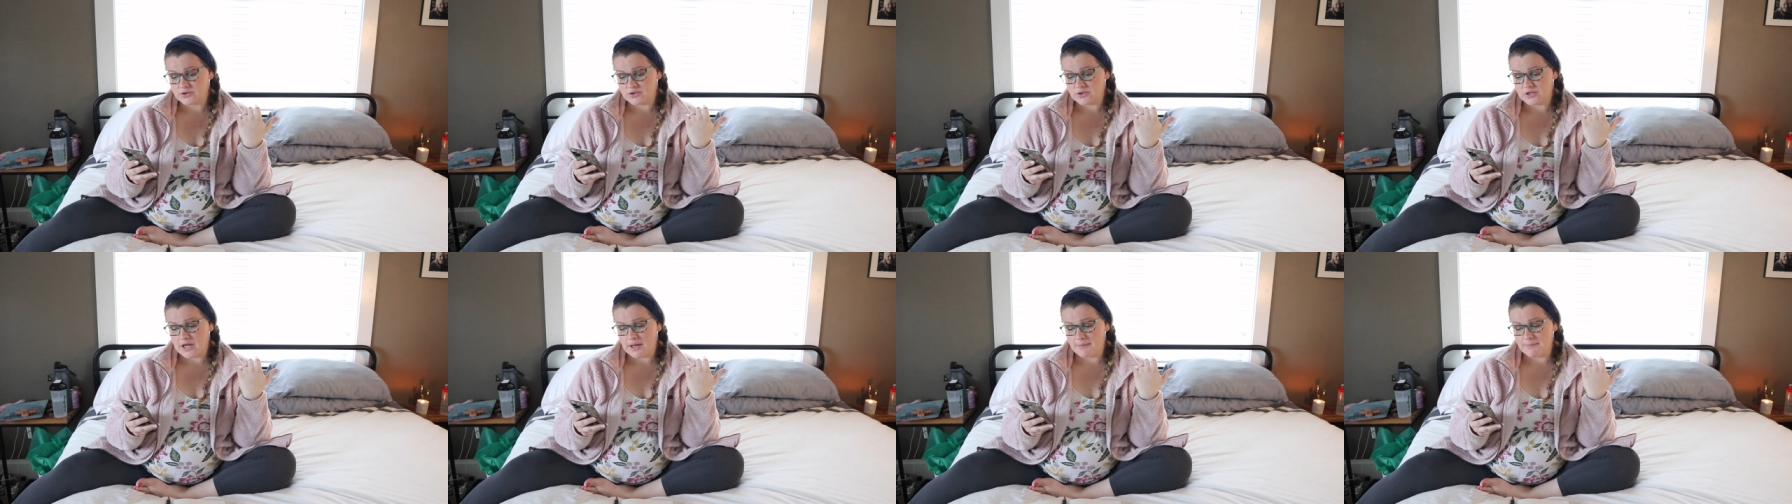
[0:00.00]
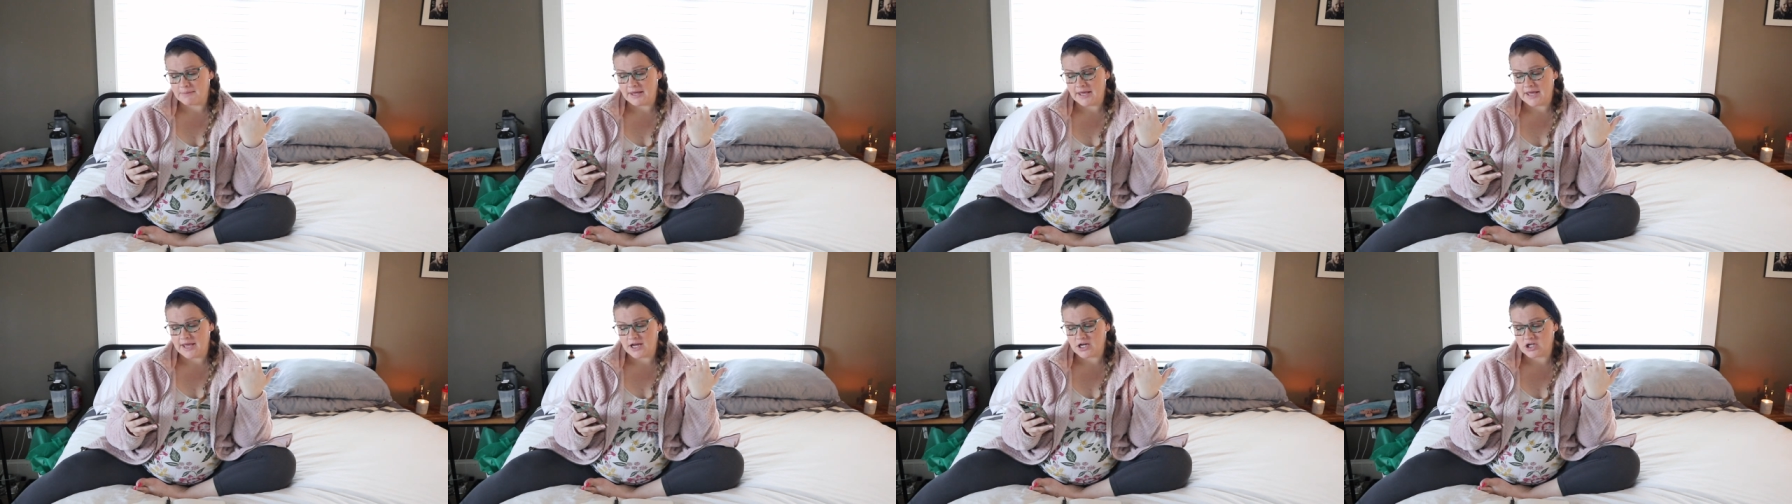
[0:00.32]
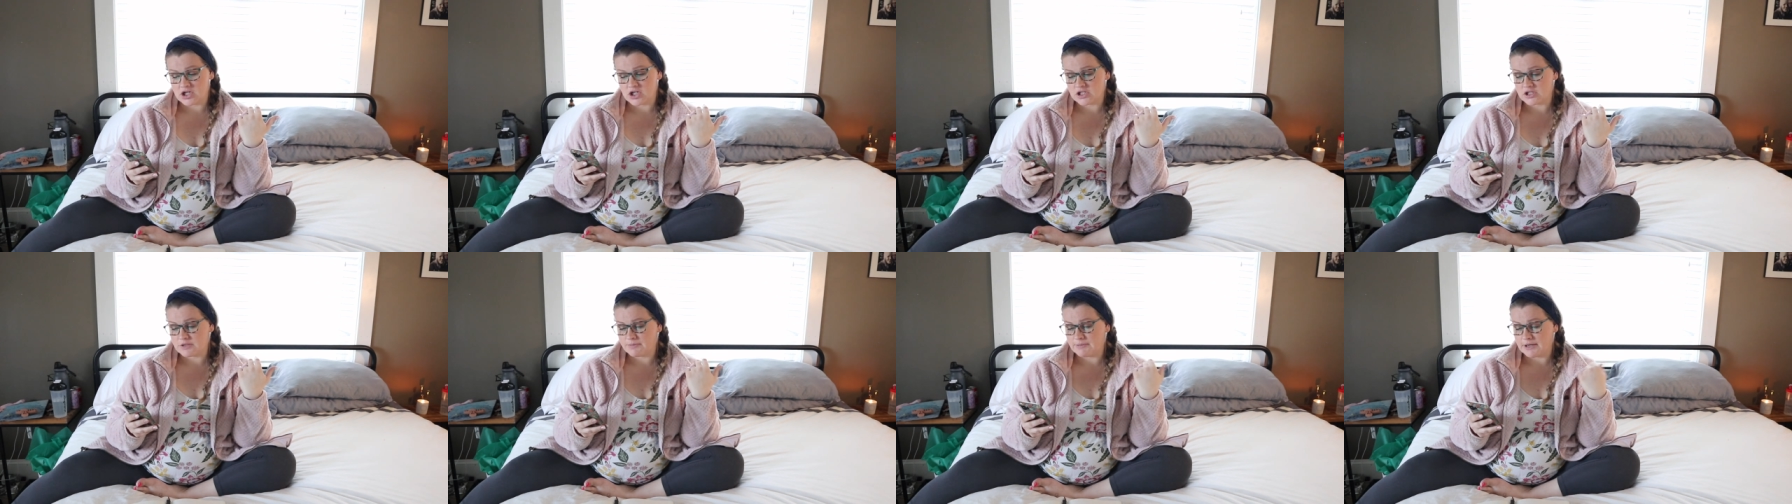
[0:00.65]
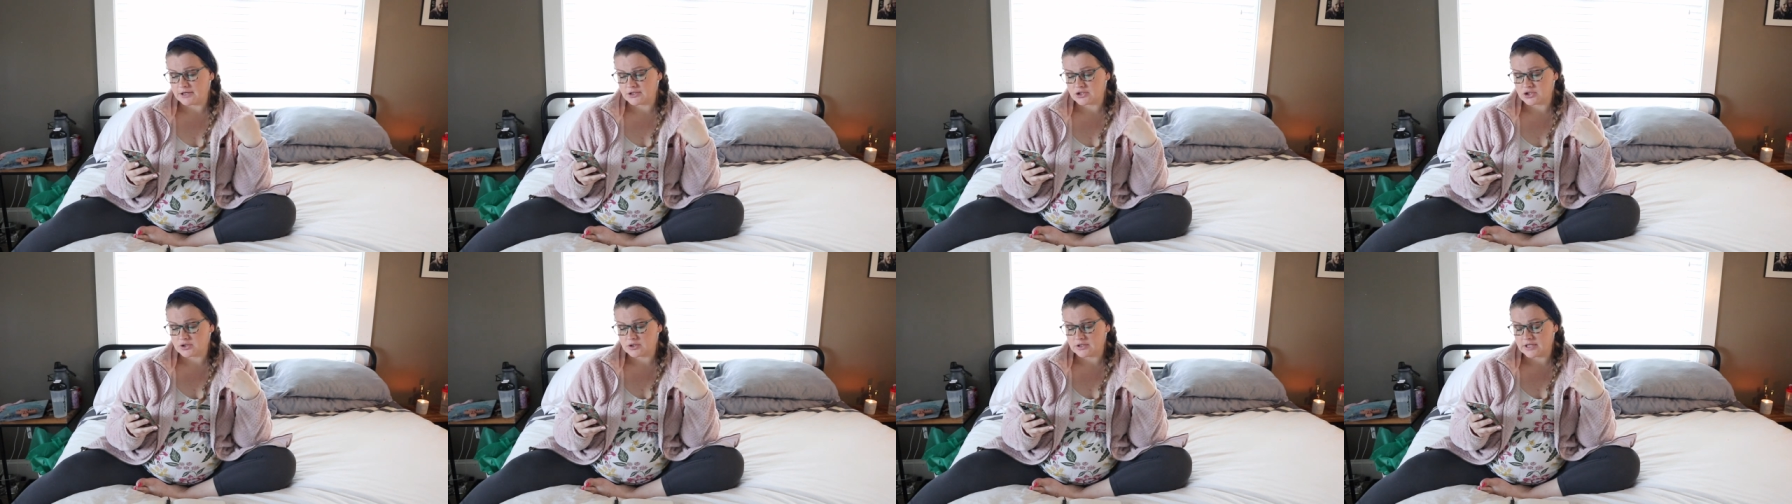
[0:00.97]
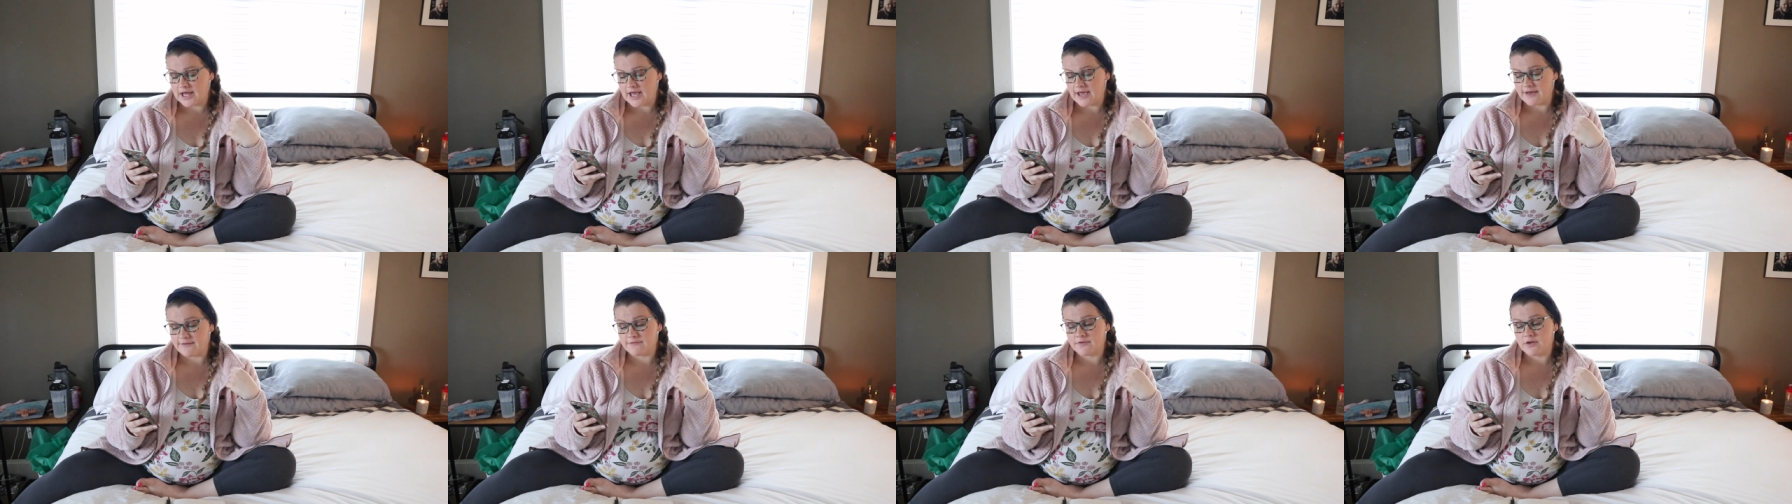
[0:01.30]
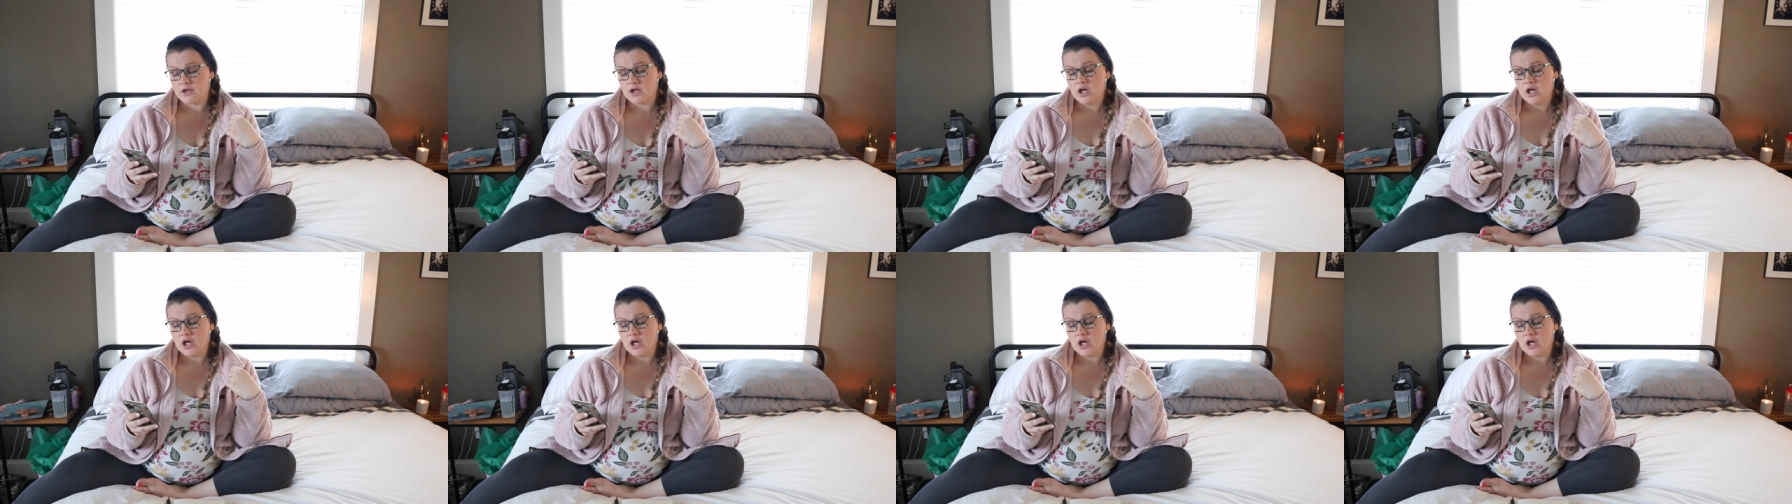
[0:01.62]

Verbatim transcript: do not be anxious about your life,